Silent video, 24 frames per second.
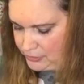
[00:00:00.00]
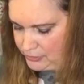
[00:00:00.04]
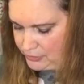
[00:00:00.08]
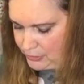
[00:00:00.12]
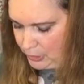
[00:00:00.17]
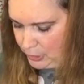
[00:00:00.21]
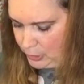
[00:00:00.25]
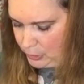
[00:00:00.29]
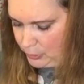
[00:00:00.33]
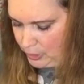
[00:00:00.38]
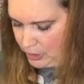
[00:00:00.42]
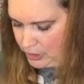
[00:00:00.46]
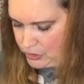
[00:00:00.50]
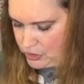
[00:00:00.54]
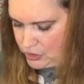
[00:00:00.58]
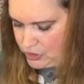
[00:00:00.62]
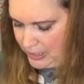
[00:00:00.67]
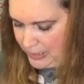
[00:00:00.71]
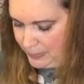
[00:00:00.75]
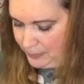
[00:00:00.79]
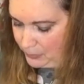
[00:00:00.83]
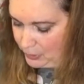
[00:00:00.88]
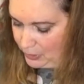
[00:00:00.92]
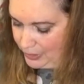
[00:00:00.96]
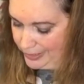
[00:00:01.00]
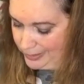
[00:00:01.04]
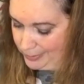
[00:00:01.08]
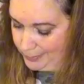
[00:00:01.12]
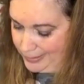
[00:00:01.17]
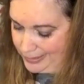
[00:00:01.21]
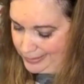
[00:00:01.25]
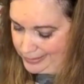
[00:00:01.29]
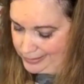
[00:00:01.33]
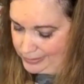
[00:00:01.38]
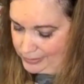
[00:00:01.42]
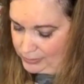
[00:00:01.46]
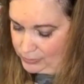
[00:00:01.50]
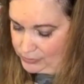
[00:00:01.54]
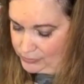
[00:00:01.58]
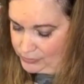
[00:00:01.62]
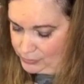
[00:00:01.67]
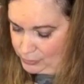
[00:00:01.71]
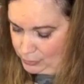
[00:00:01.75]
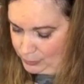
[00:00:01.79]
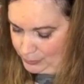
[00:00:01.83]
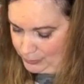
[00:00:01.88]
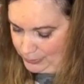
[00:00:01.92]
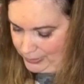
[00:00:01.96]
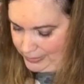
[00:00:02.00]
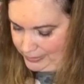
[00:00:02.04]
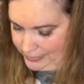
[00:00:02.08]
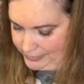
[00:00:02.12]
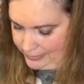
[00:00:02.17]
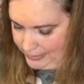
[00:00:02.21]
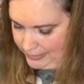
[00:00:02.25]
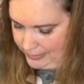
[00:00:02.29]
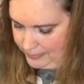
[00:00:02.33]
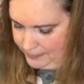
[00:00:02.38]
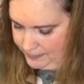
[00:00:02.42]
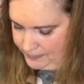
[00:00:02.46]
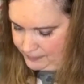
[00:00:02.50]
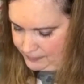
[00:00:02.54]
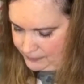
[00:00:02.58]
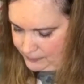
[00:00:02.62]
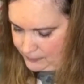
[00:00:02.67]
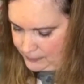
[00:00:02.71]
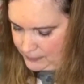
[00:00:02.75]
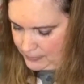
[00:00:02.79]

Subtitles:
So our sheep are going to be super easy